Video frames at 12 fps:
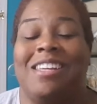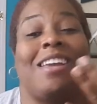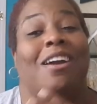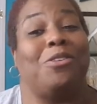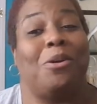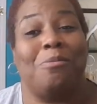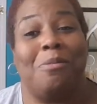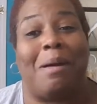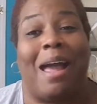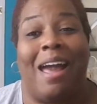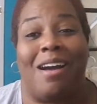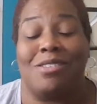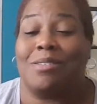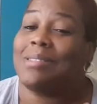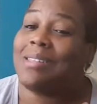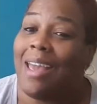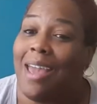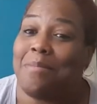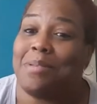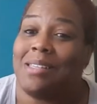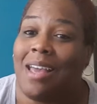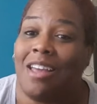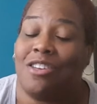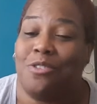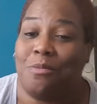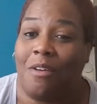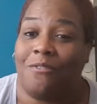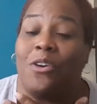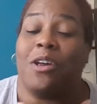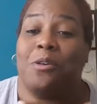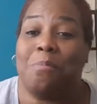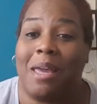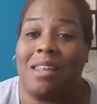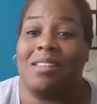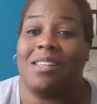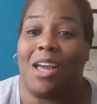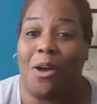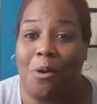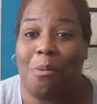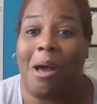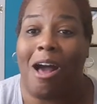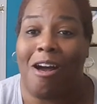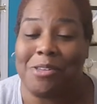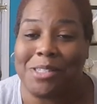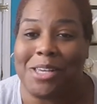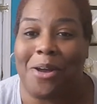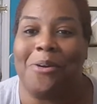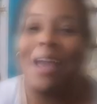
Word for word: Y'all know my house was a Habitat for Humanity home also.